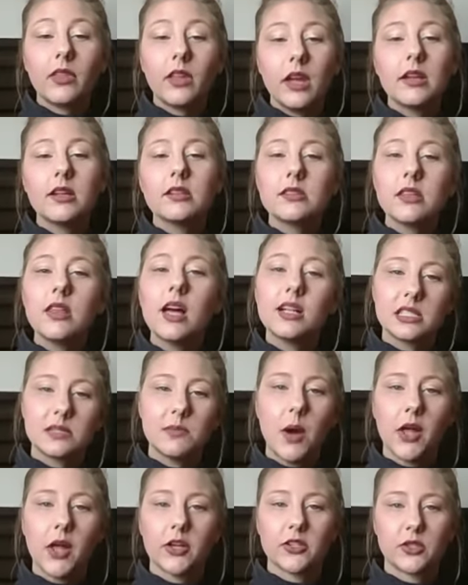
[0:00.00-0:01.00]
And it's a lot
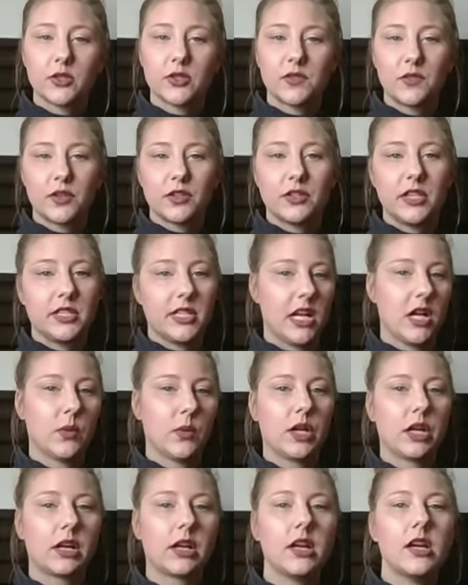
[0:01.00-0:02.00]
smaller, so it's for detail
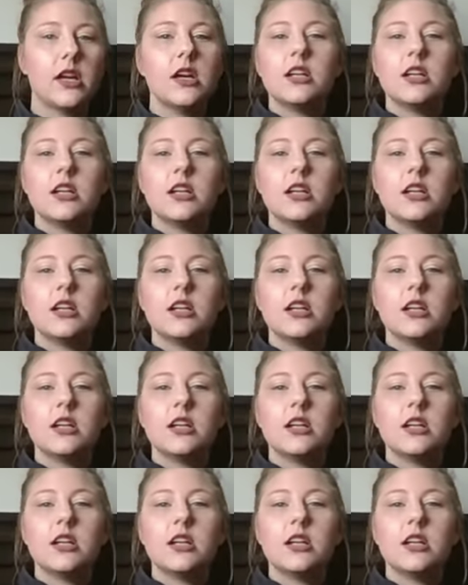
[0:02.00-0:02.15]
work.